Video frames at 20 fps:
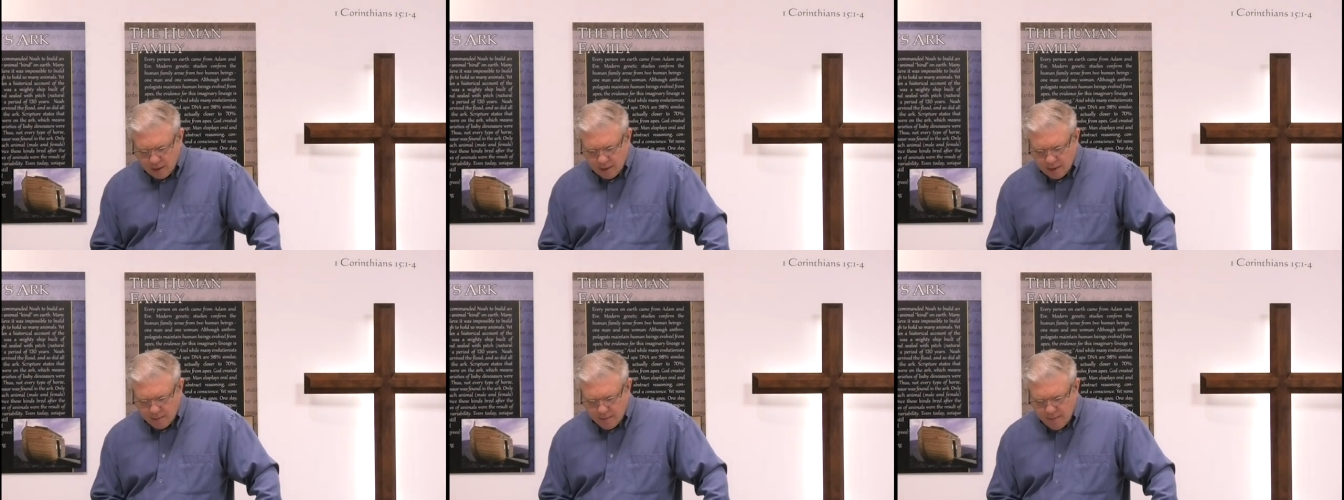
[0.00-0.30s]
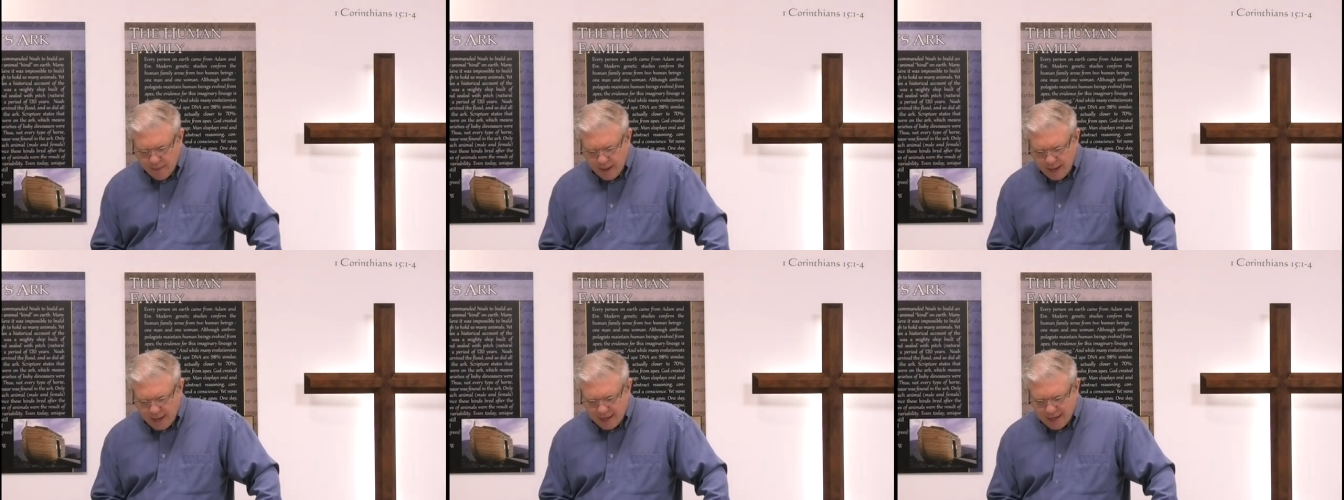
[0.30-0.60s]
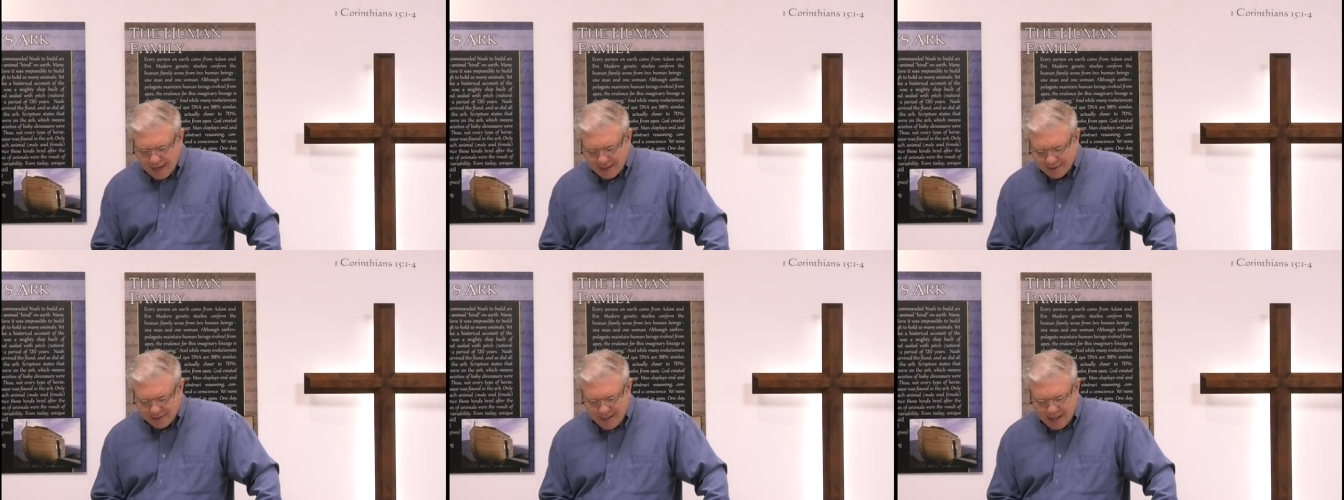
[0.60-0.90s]
the
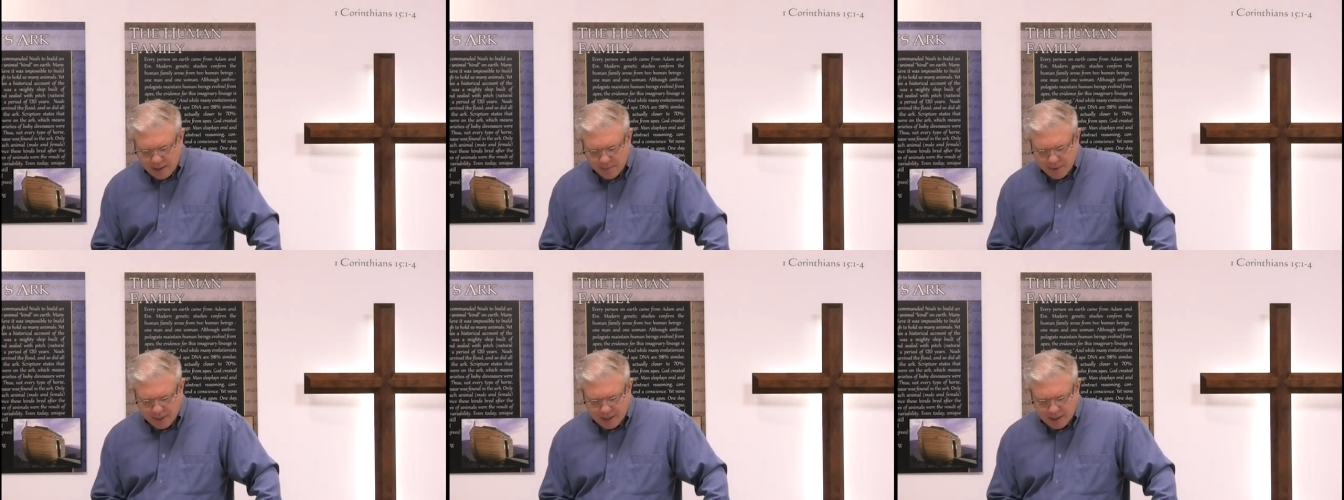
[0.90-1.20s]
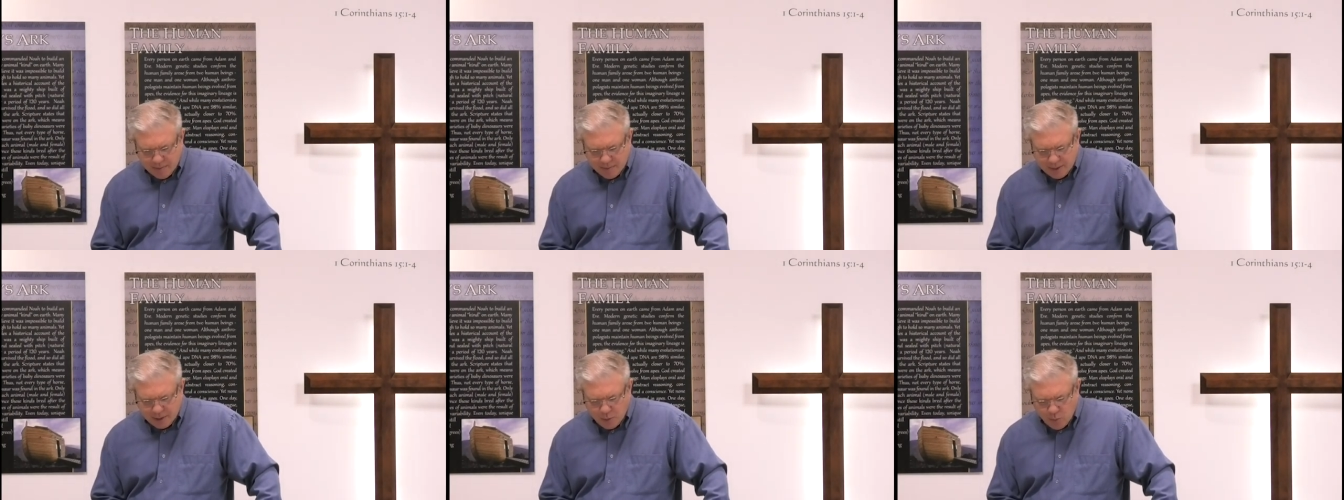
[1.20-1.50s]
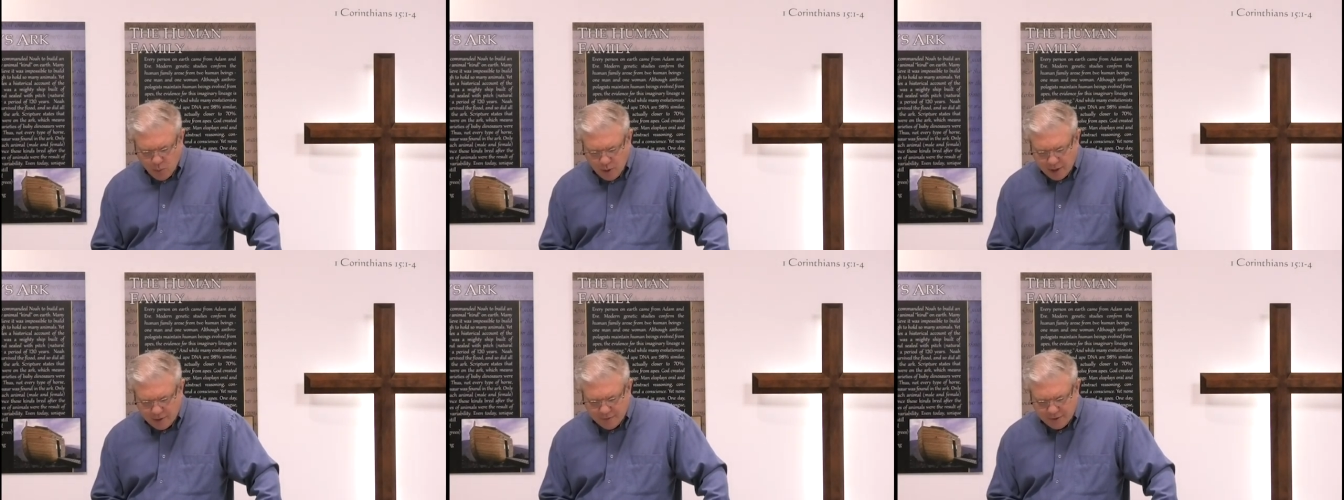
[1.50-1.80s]
man has now become like
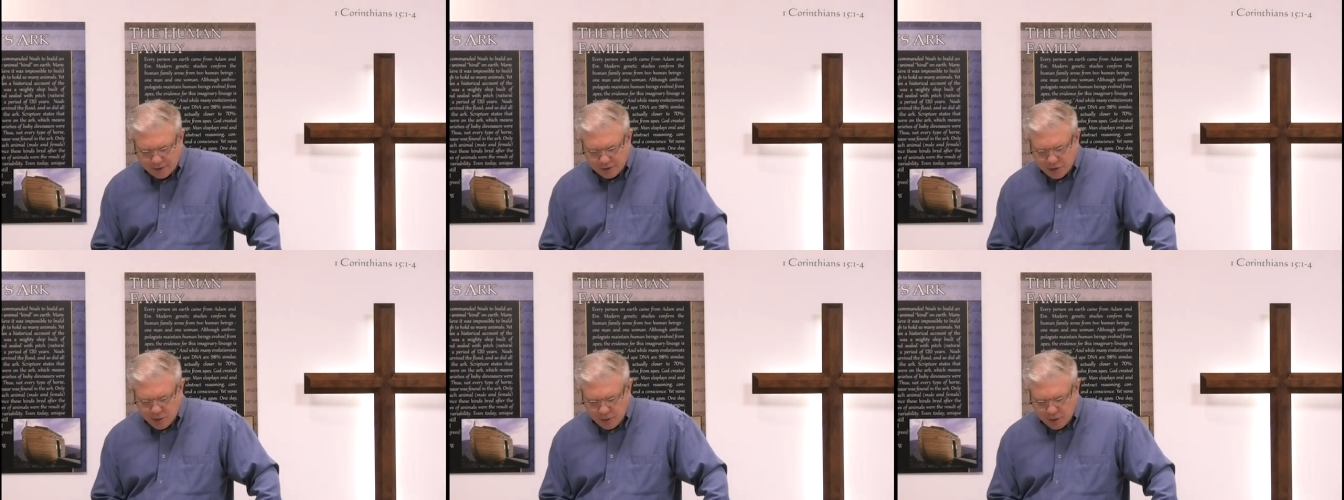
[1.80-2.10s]
one of us,